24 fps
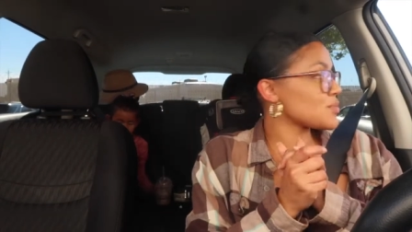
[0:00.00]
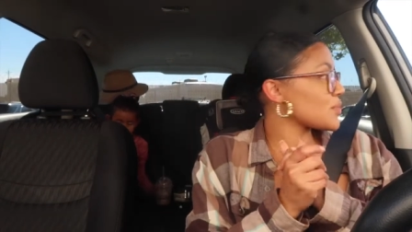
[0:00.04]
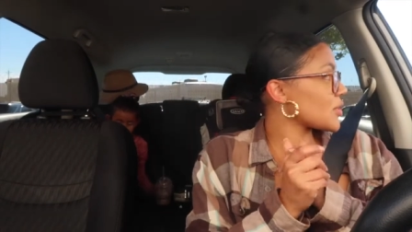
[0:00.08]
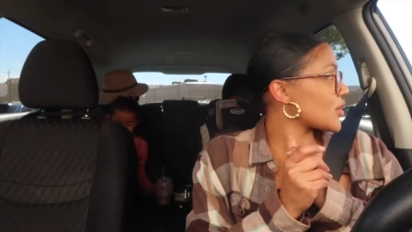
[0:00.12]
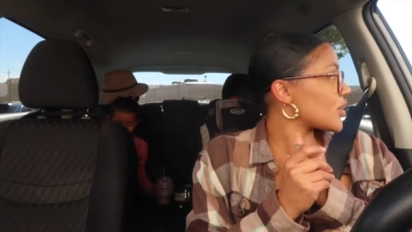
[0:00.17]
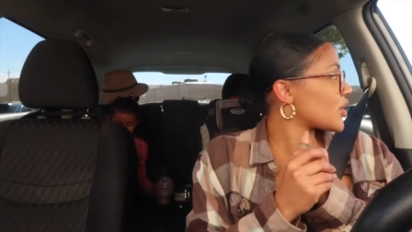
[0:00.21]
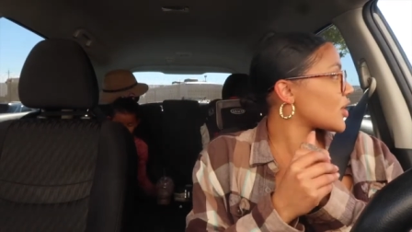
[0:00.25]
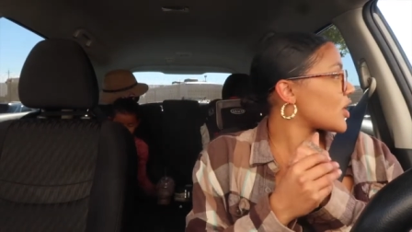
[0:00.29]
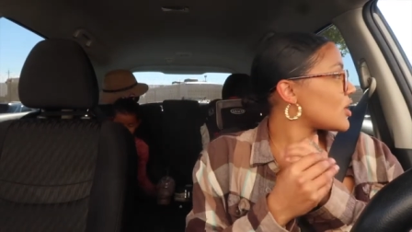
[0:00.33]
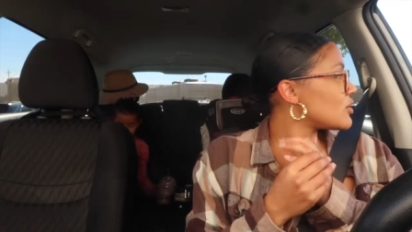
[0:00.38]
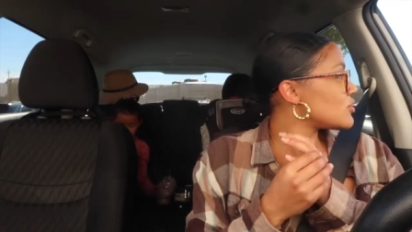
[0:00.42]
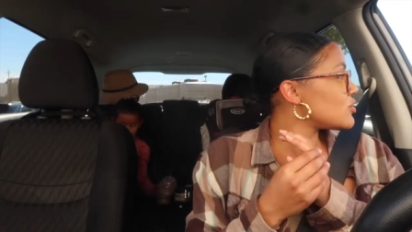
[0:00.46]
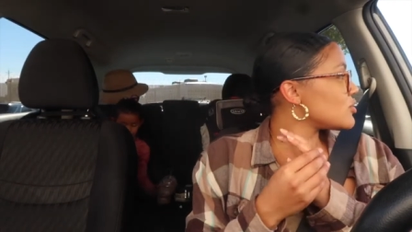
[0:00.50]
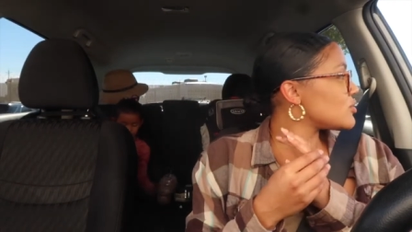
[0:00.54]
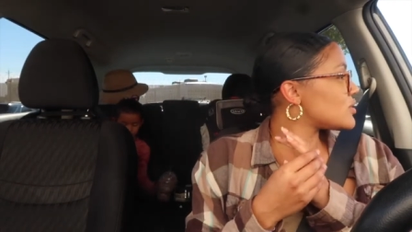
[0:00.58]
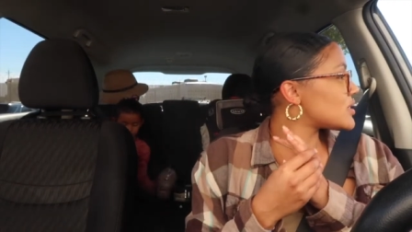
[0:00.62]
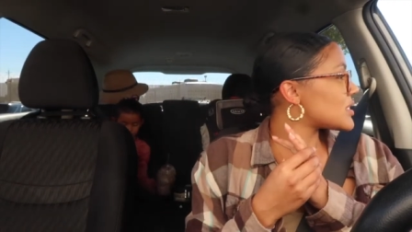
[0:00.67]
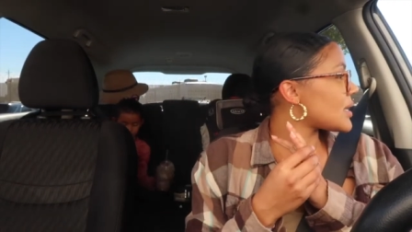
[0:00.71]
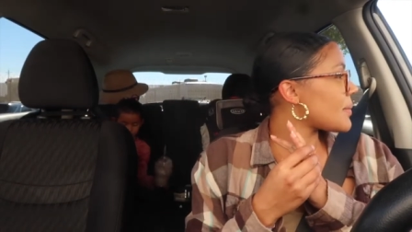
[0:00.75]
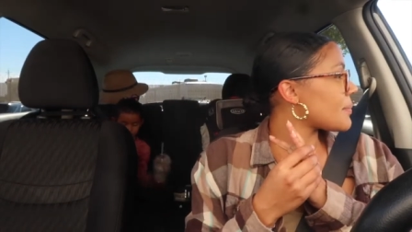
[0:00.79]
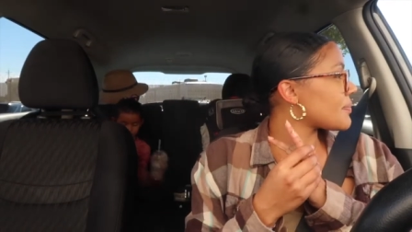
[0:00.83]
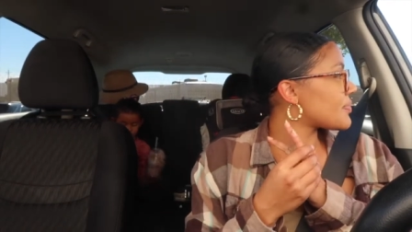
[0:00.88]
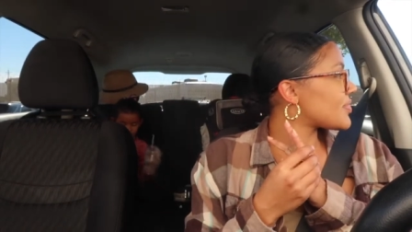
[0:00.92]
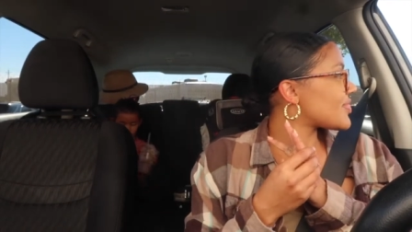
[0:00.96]
We're going to go do
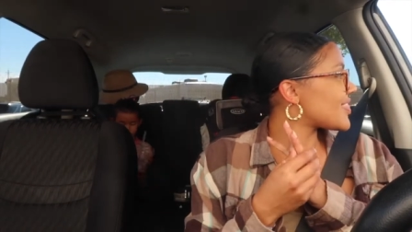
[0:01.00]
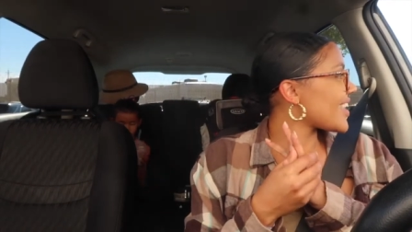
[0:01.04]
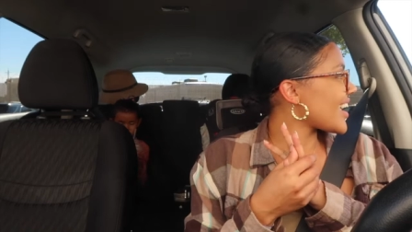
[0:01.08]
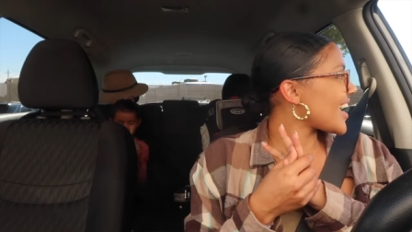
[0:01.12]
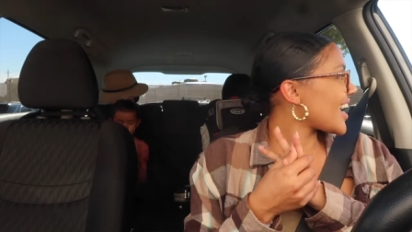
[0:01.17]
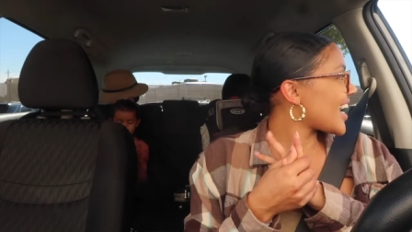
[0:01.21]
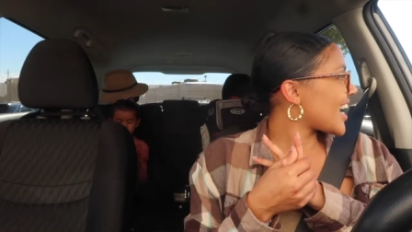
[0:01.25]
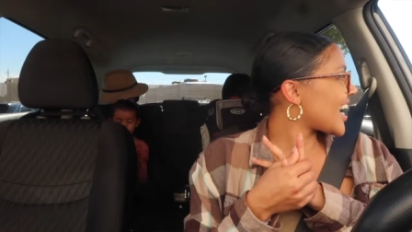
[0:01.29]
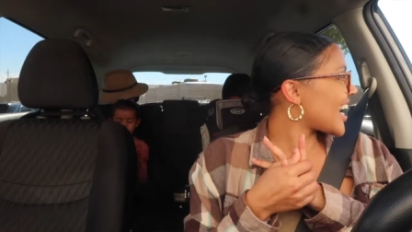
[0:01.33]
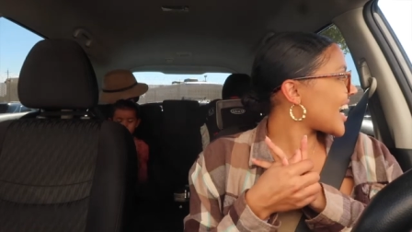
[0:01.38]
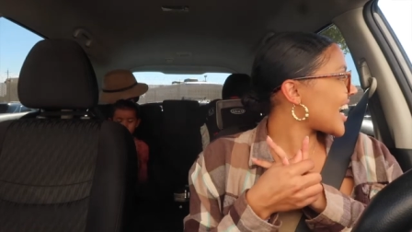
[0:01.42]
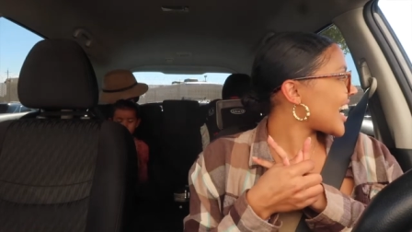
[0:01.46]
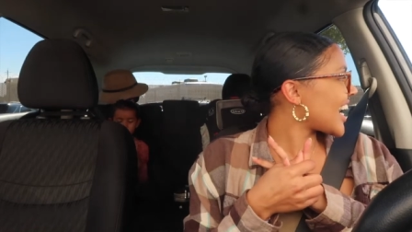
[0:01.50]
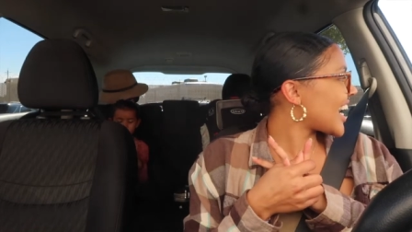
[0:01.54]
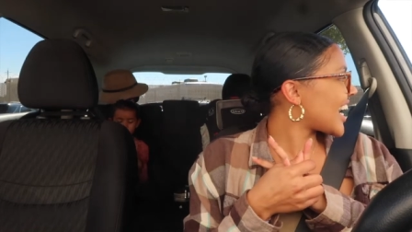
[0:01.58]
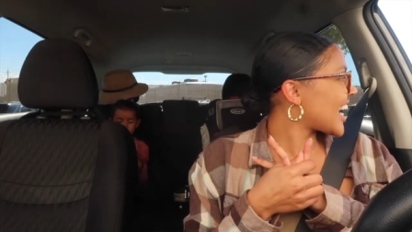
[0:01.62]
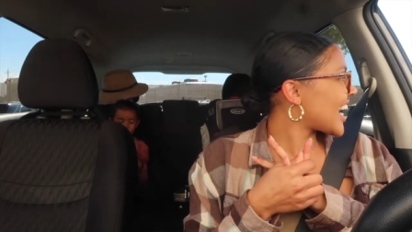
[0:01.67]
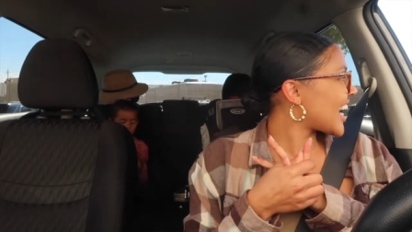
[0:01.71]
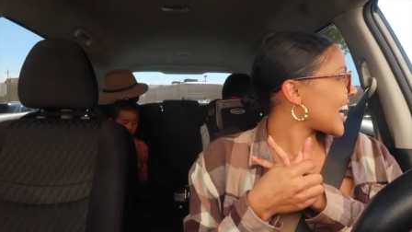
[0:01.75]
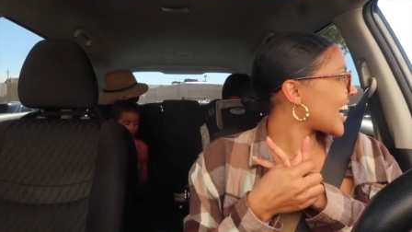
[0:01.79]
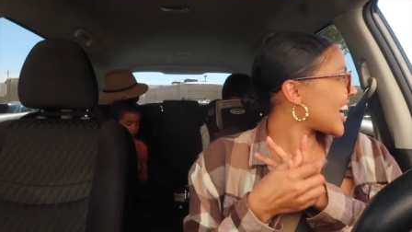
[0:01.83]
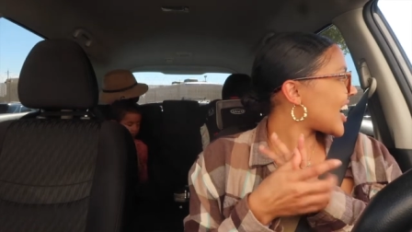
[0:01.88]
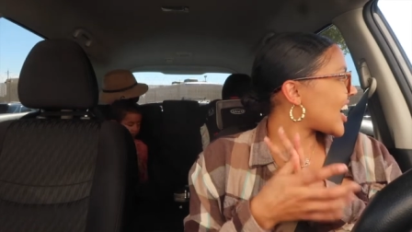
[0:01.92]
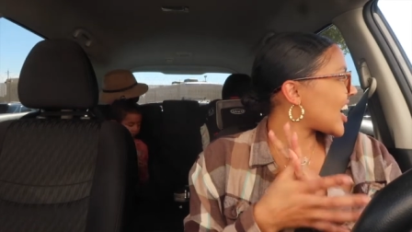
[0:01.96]

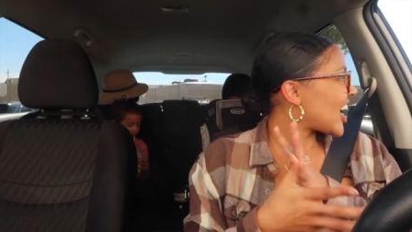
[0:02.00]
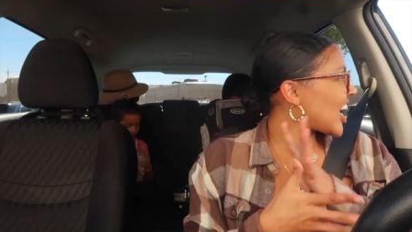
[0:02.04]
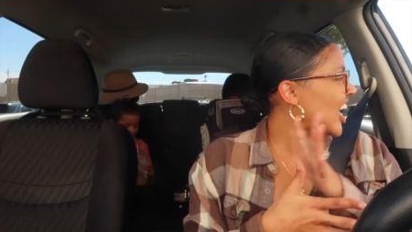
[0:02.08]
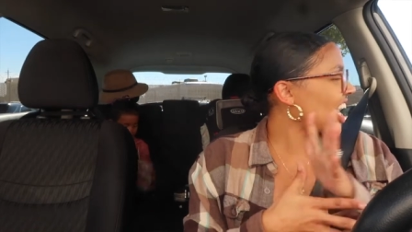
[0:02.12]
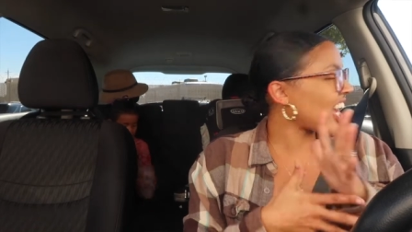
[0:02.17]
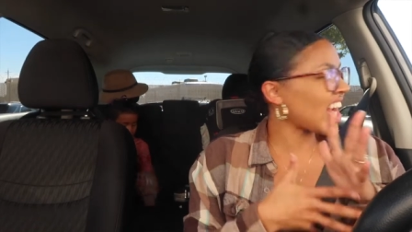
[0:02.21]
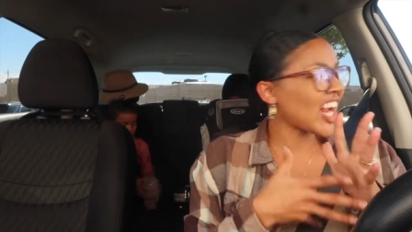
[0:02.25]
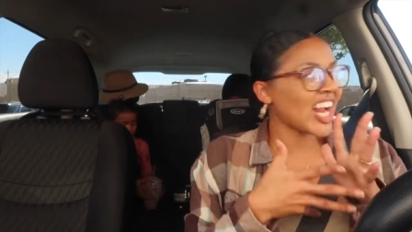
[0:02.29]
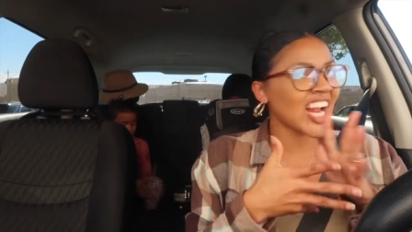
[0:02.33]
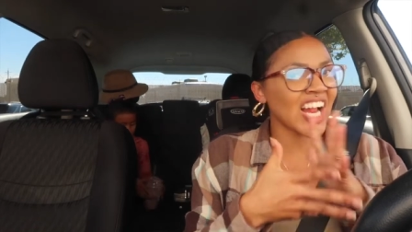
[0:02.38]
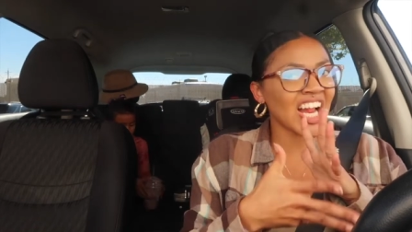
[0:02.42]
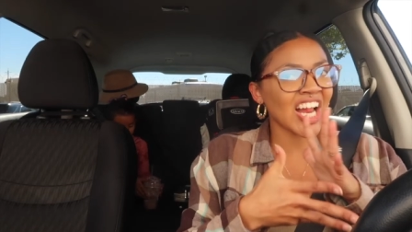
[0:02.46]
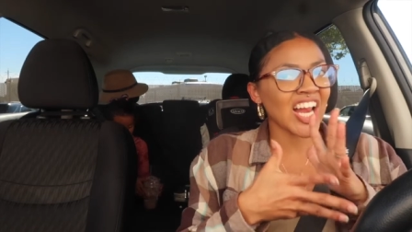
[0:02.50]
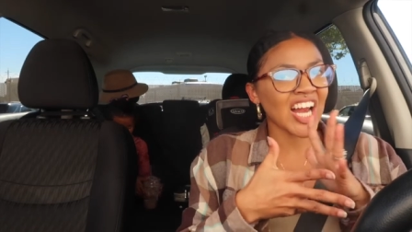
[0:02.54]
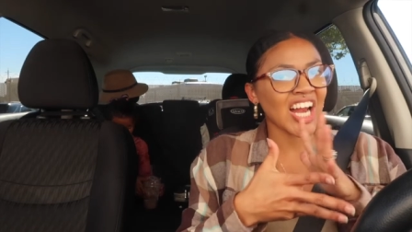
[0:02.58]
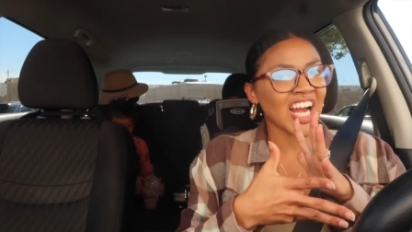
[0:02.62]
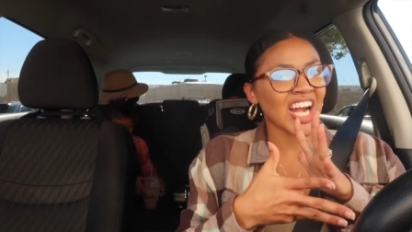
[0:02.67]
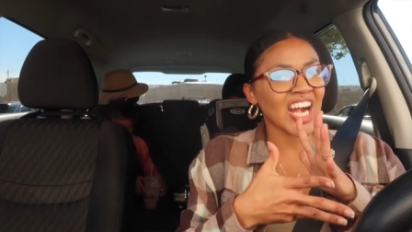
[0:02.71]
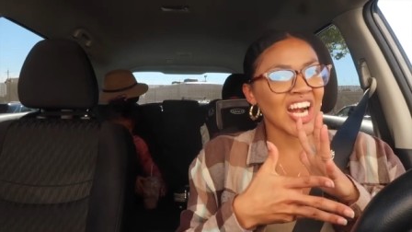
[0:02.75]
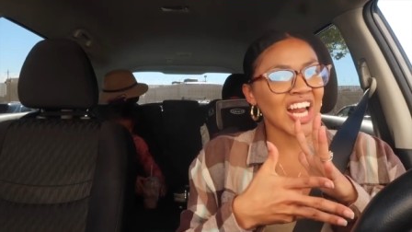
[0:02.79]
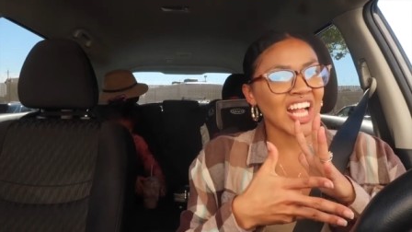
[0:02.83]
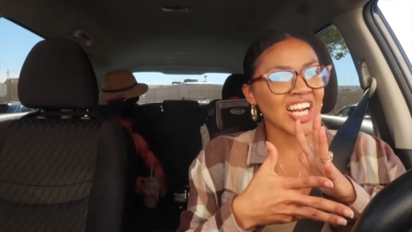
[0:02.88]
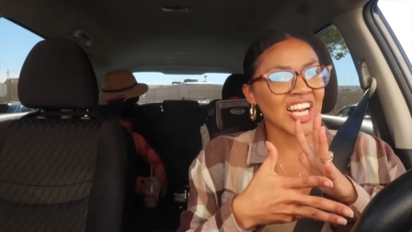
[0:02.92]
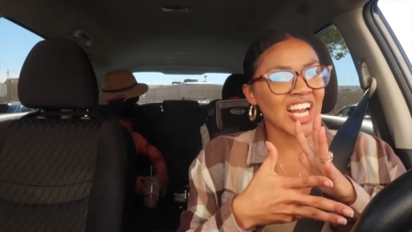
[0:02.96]
something... Wait, let's see on
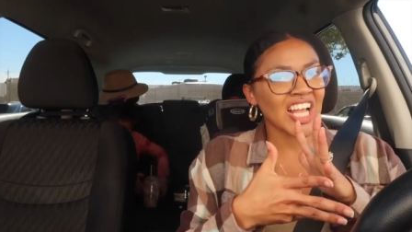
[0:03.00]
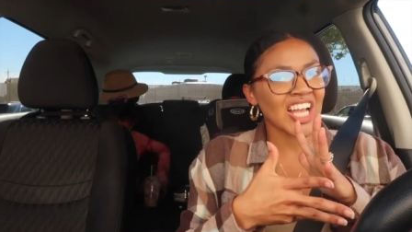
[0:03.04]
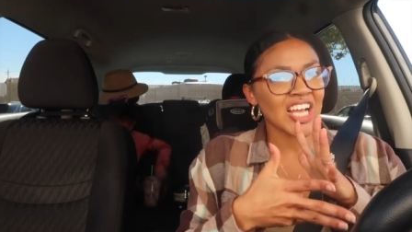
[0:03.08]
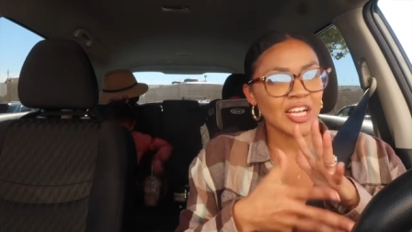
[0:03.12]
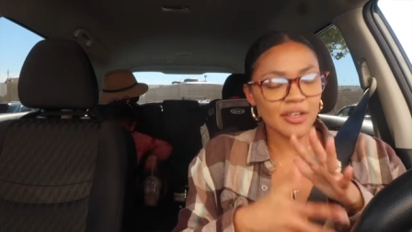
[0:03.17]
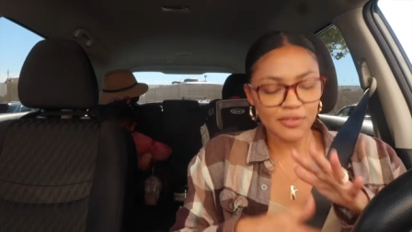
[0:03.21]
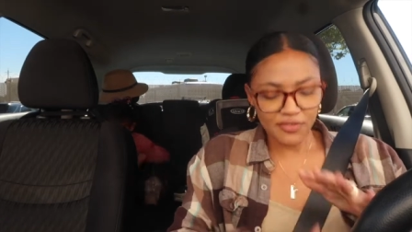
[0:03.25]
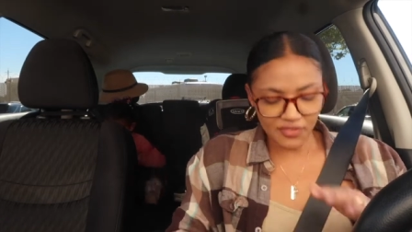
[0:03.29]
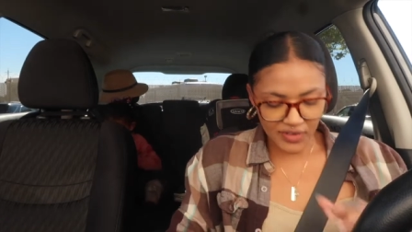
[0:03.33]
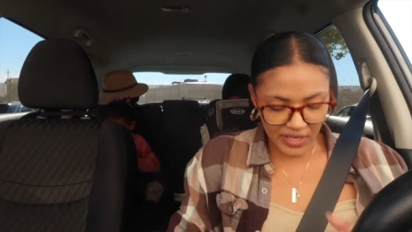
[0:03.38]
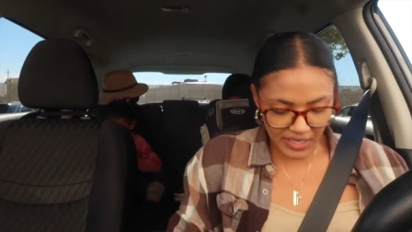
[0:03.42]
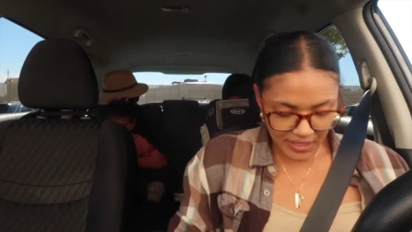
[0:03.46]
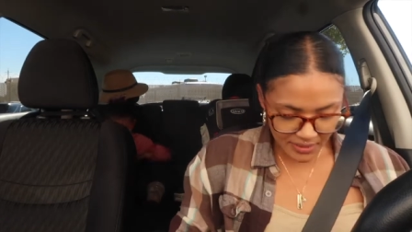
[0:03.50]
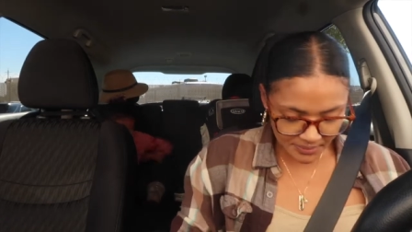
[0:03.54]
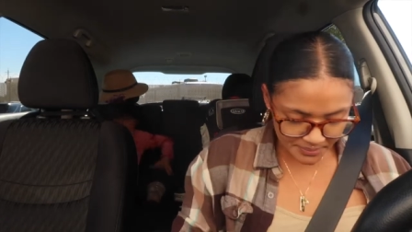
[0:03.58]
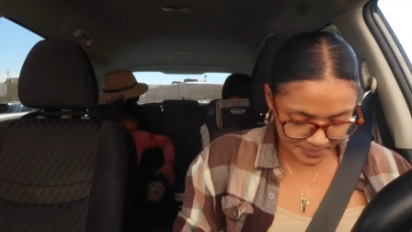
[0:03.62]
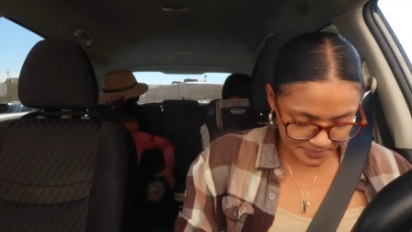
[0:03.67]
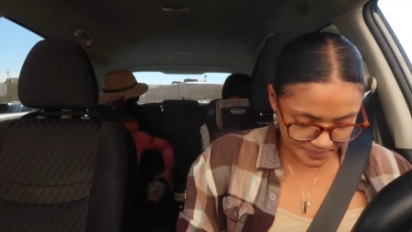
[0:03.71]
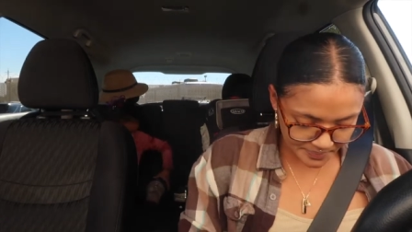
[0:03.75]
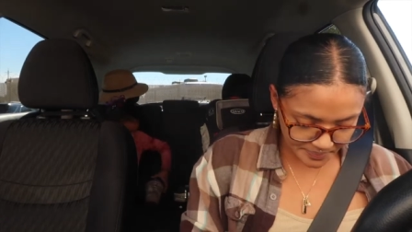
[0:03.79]
our chart. Fun?